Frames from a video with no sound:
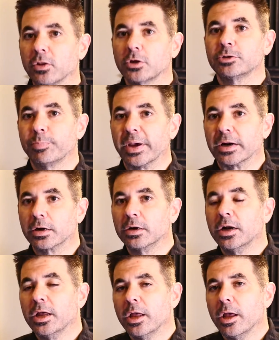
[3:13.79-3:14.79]
looks
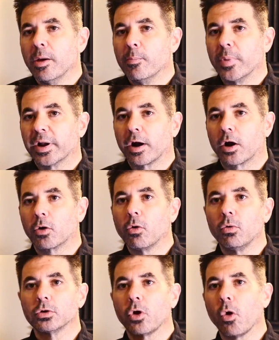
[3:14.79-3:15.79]
better, but our
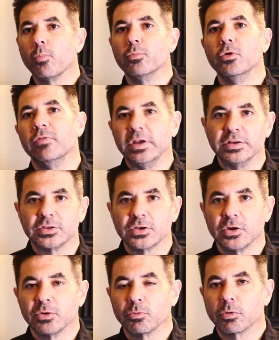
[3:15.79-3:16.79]
old home movies